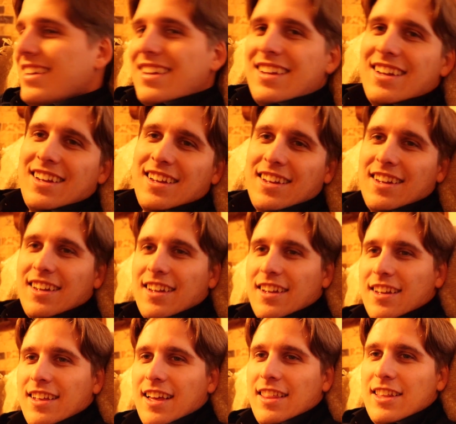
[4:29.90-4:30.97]
oh.
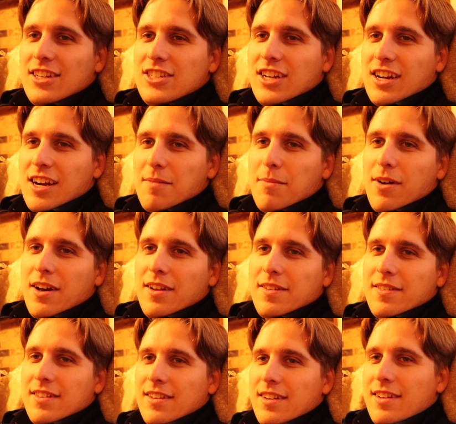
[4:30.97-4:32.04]
Yeah, the chair I'm
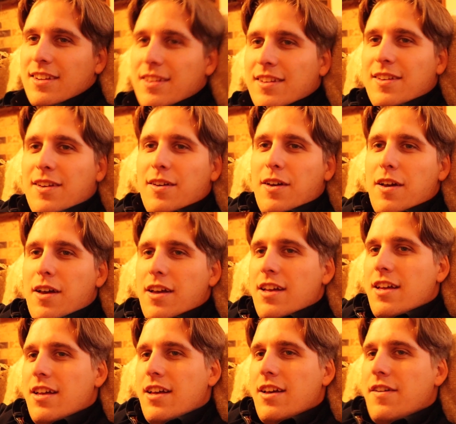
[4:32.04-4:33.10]
on
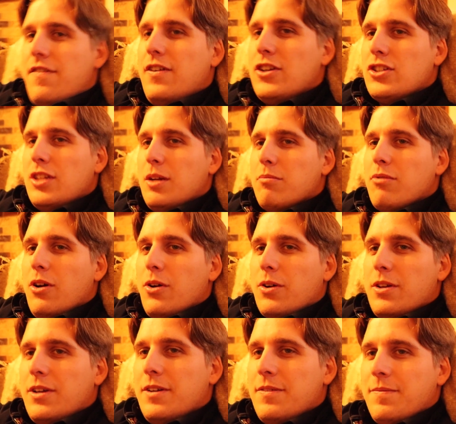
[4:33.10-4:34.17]
officially
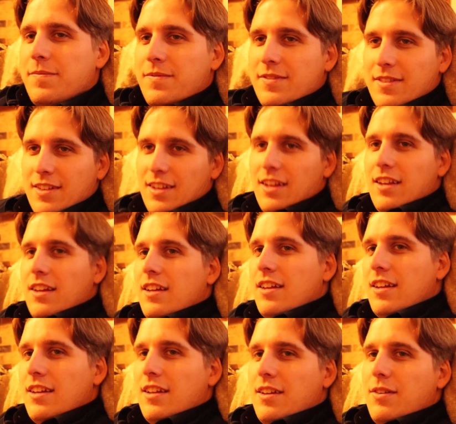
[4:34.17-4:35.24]
broke.
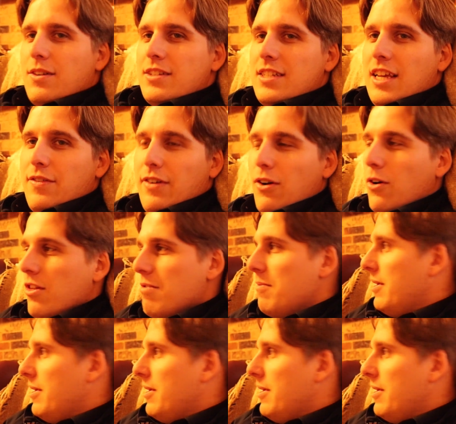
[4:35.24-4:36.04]
We'll see if it holds